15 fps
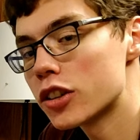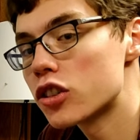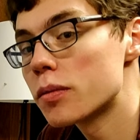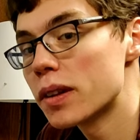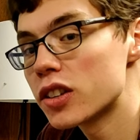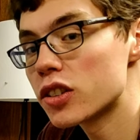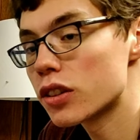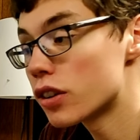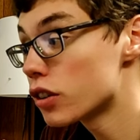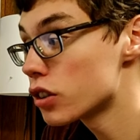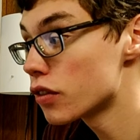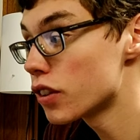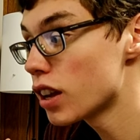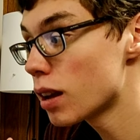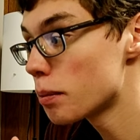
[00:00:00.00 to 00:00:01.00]
I should mention there is
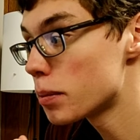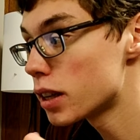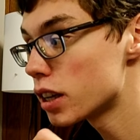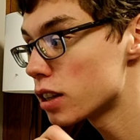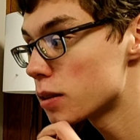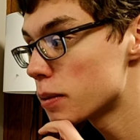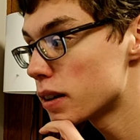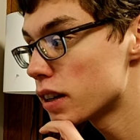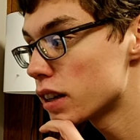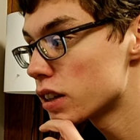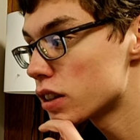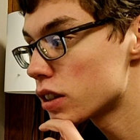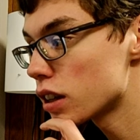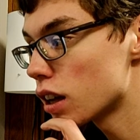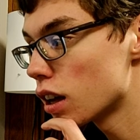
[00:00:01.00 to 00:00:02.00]
a V I P
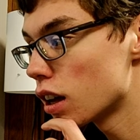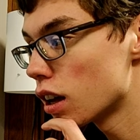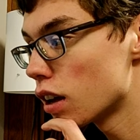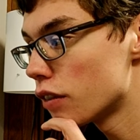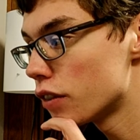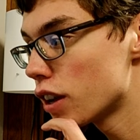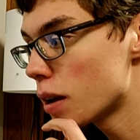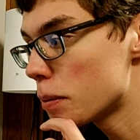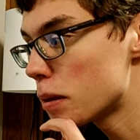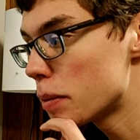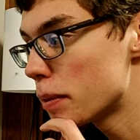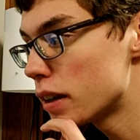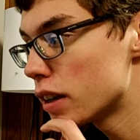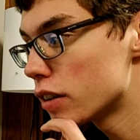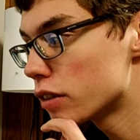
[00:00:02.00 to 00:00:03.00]
experience. Uh, V I P
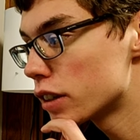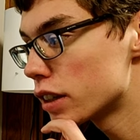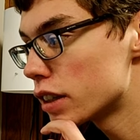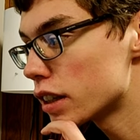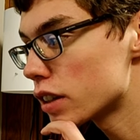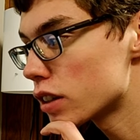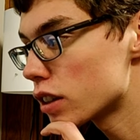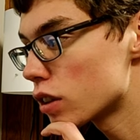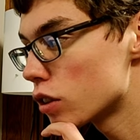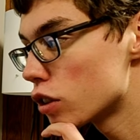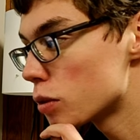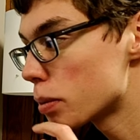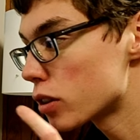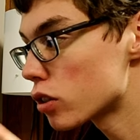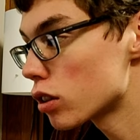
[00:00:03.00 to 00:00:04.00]
meet and greet tickets include
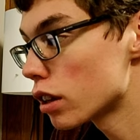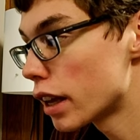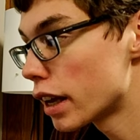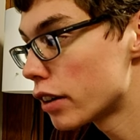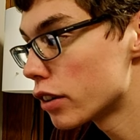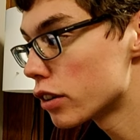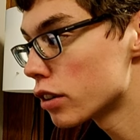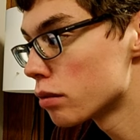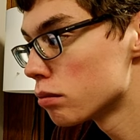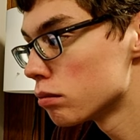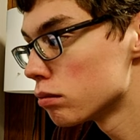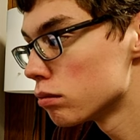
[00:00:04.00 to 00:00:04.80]
a special lanyard.